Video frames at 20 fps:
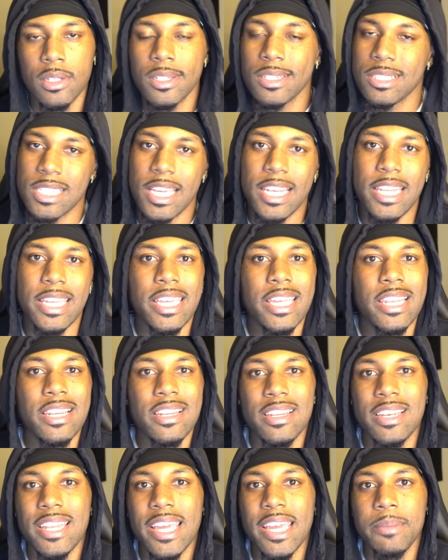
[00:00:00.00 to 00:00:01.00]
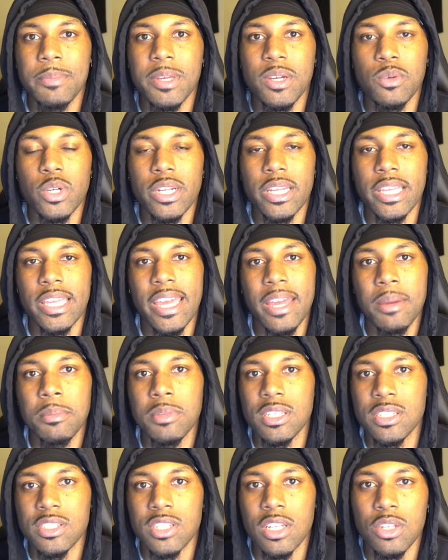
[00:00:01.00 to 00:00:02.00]
Because at the end of the day, man, we're
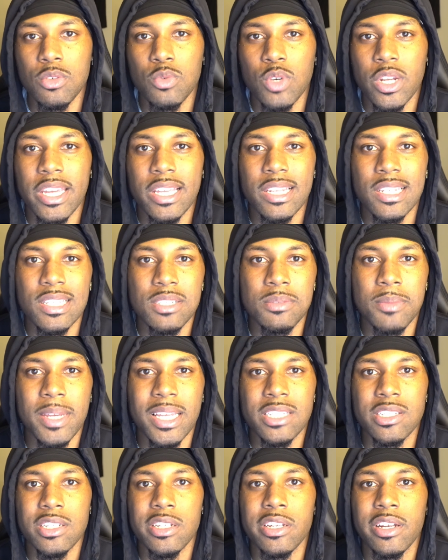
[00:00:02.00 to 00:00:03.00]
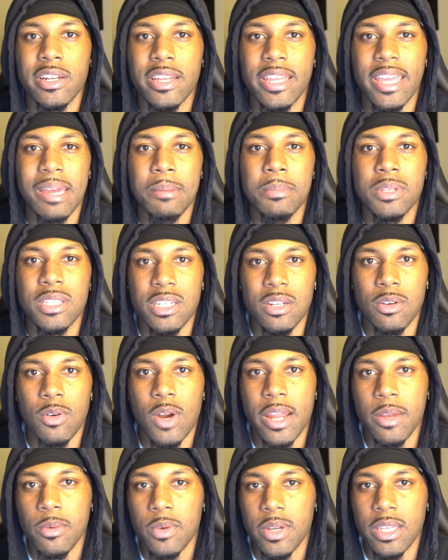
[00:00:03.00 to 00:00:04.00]
gambling. So you want to at least make sure you're gambling the
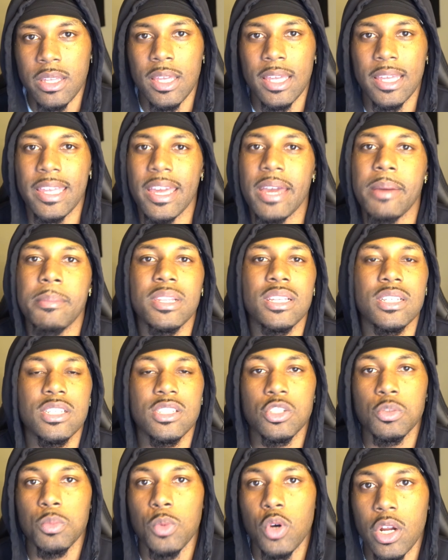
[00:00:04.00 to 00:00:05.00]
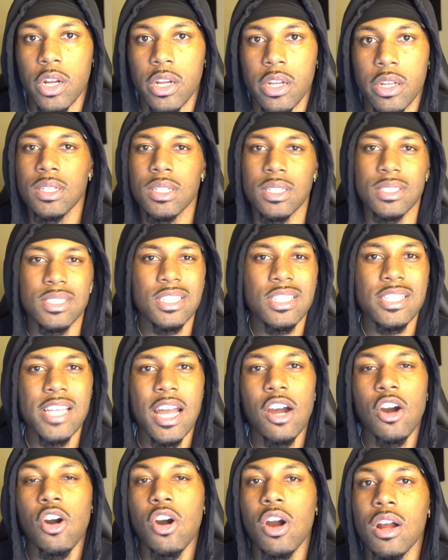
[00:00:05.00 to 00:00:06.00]
right way and gambling smart. Because this is
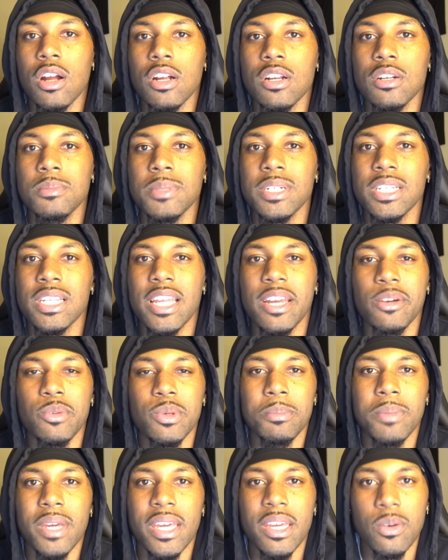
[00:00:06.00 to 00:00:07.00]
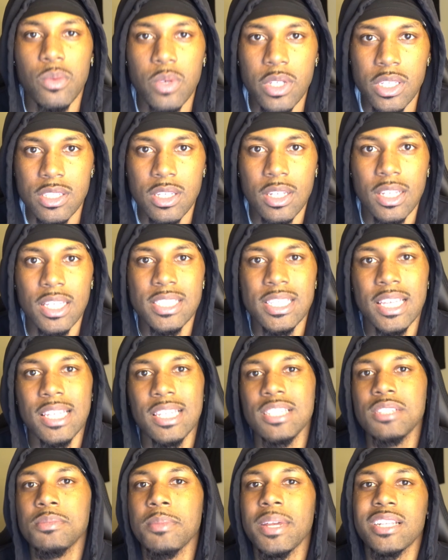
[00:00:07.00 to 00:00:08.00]
our hard-earned money that we betting with. So let's at
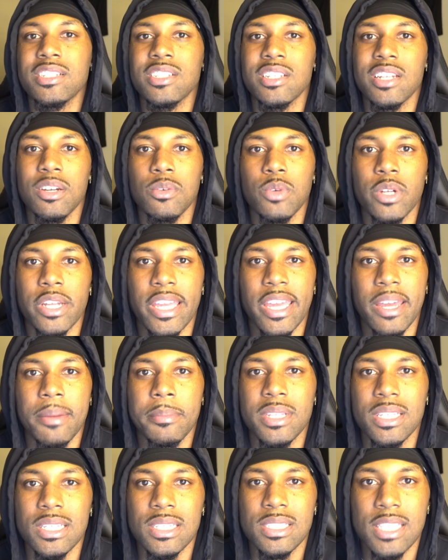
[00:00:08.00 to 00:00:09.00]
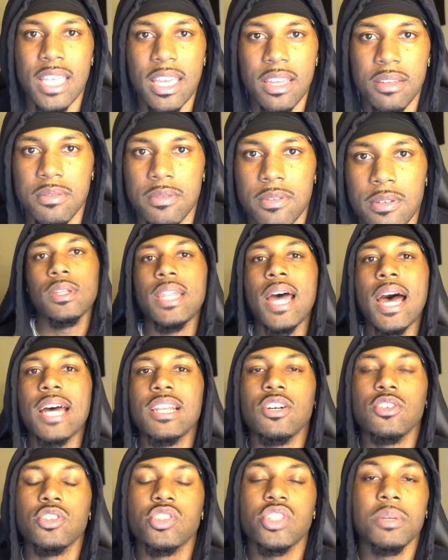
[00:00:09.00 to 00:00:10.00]
least make sure that we're gambling safe. Now, I
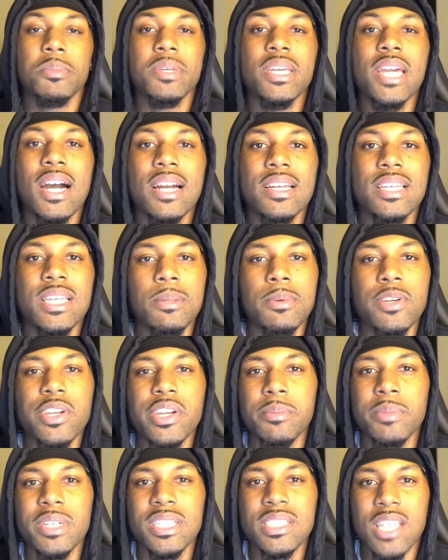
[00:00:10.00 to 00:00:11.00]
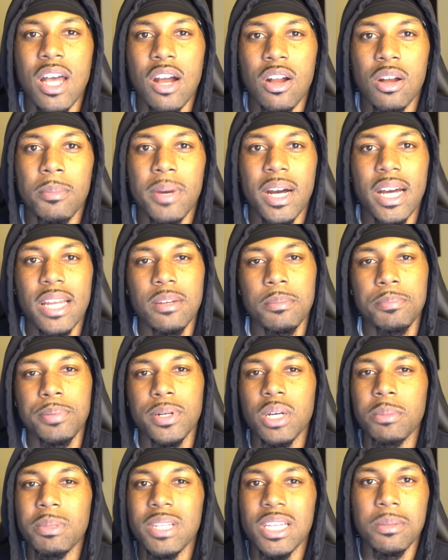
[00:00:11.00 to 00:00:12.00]
know some of y'all keep hearing me talk about the
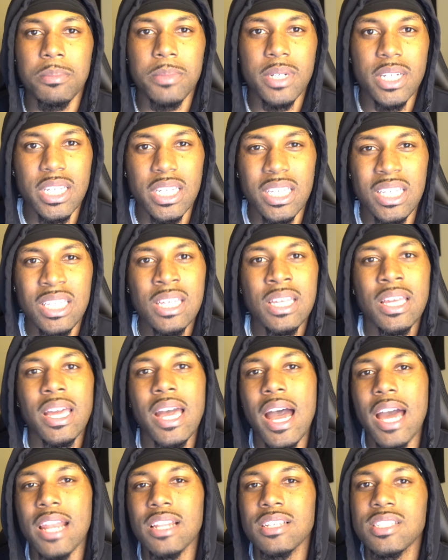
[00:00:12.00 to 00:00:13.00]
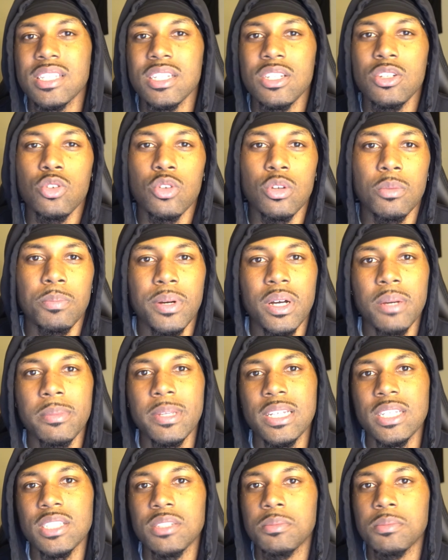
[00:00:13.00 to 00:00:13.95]
public money, how to see who the public is